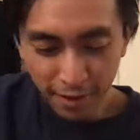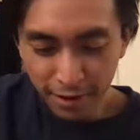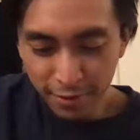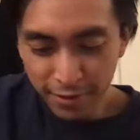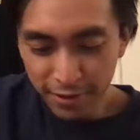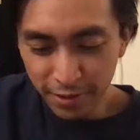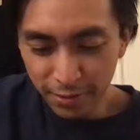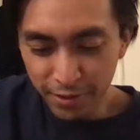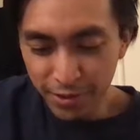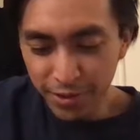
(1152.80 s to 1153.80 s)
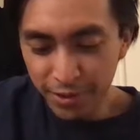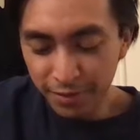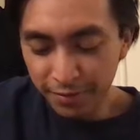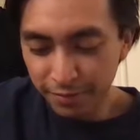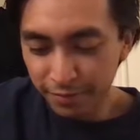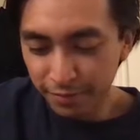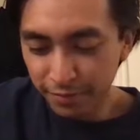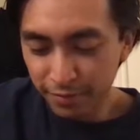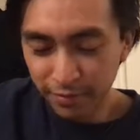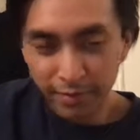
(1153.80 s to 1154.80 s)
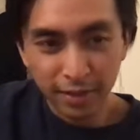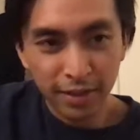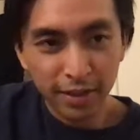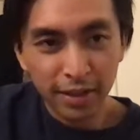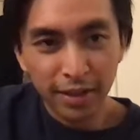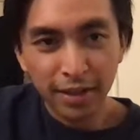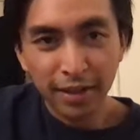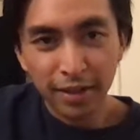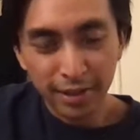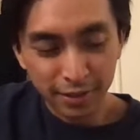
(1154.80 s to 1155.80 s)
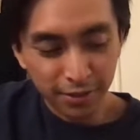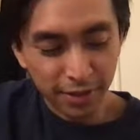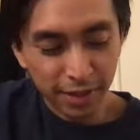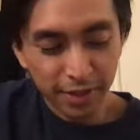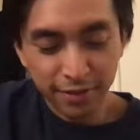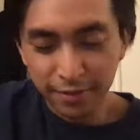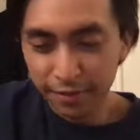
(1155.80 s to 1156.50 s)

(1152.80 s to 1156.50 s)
I always start with G. It's okay.